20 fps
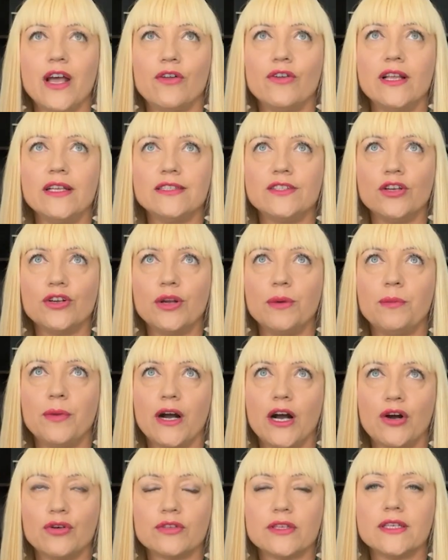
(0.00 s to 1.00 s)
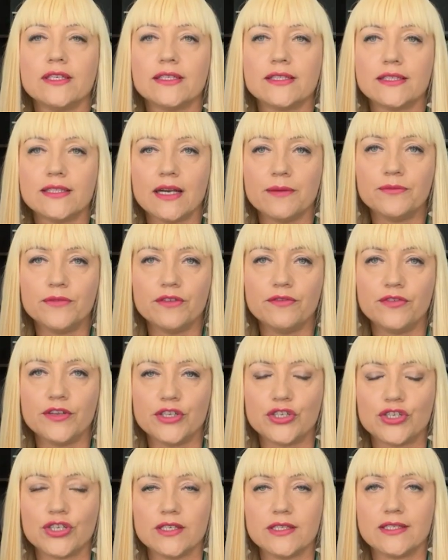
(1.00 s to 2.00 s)
let's talk about
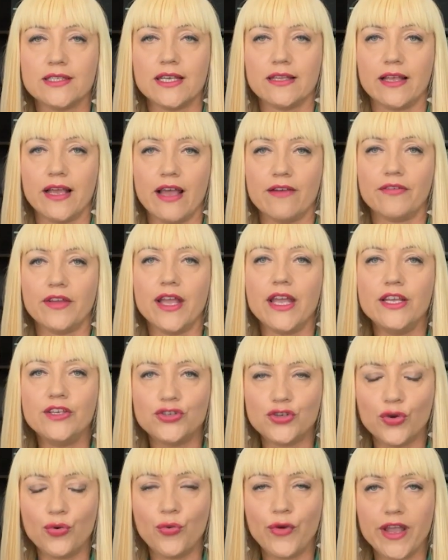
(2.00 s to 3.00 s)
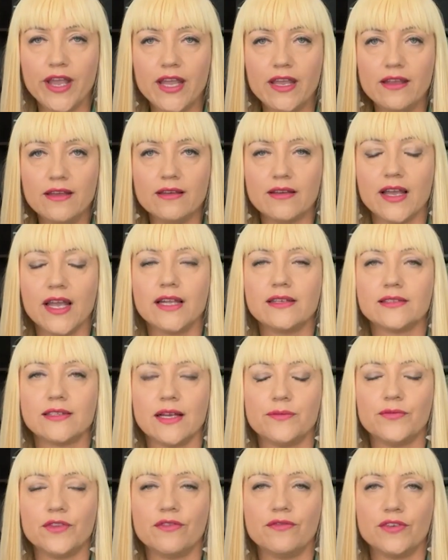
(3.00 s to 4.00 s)
subdivisions that have HOA and
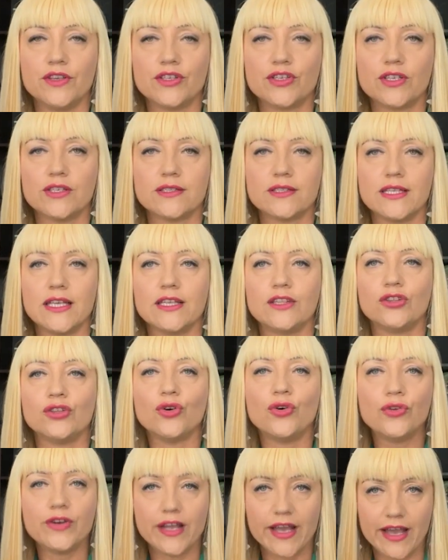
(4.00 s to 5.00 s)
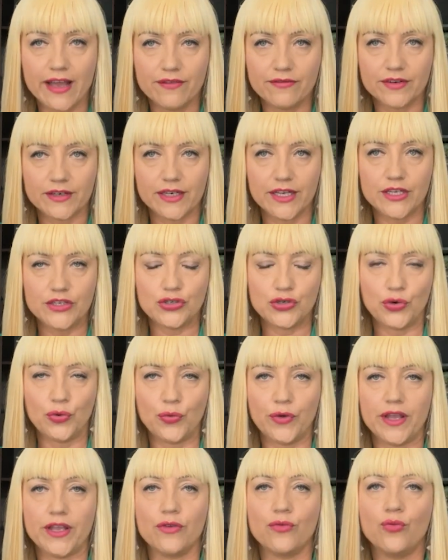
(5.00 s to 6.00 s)
subdivisions that don't have an
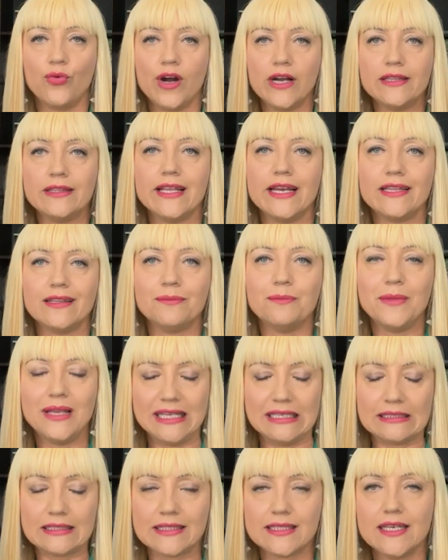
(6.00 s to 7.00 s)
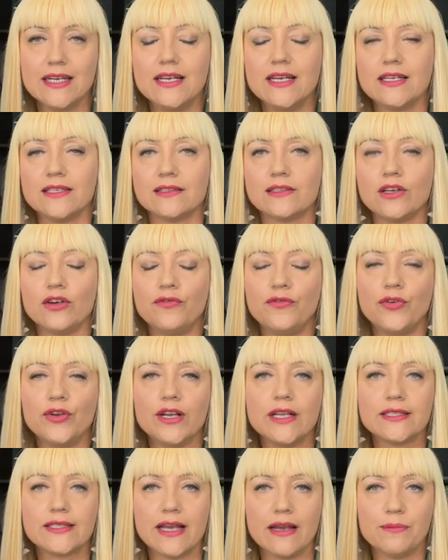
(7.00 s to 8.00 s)
HOA. What that means. So for
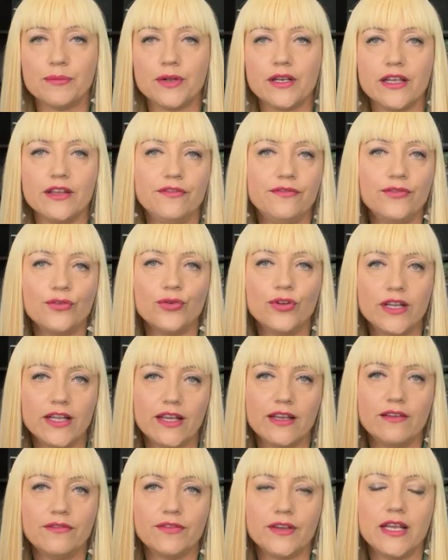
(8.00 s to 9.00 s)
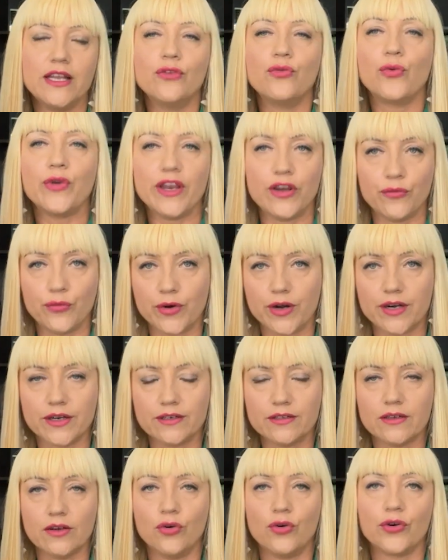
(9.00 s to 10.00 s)
example, if you live in
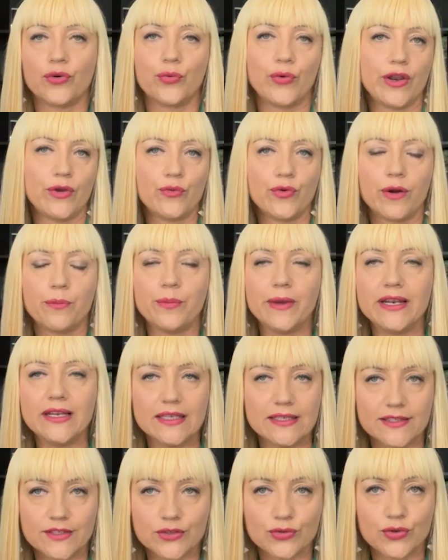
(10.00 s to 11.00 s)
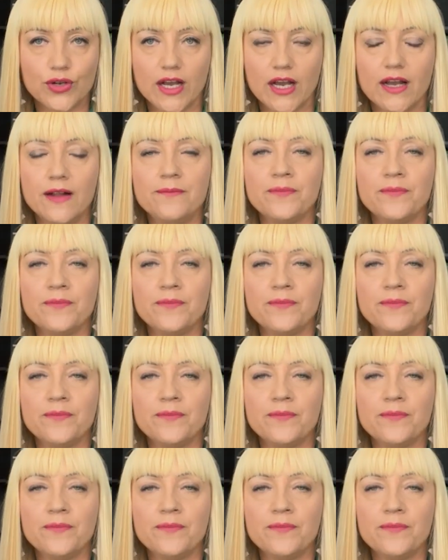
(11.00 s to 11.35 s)
Windward or Windward Peninsula,